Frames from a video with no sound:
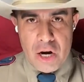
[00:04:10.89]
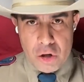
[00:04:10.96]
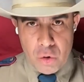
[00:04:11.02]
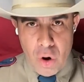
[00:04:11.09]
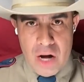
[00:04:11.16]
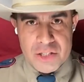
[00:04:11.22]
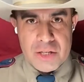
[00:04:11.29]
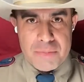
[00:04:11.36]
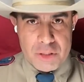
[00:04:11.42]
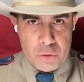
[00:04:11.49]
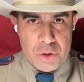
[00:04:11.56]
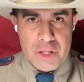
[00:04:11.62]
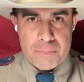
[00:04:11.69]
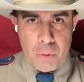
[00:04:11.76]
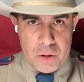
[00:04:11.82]
Crossing
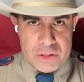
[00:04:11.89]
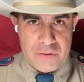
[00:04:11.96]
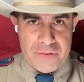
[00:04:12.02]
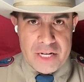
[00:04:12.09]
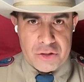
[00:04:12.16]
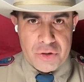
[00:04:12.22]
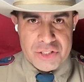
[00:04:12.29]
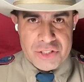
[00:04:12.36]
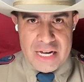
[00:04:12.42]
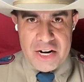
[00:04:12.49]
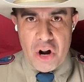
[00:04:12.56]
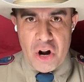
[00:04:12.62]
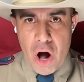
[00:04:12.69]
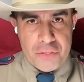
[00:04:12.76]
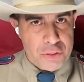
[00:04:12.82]
between the ports of entry is not an
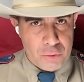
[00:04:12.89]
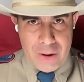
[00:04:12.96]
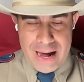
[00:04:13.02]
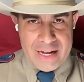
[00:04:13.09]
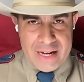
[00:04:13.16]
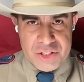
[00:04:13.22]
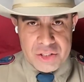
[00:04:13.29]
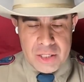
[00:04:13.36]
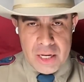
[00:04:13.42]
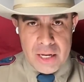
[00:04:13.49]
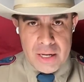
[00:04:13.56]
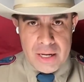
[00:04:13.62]
authorized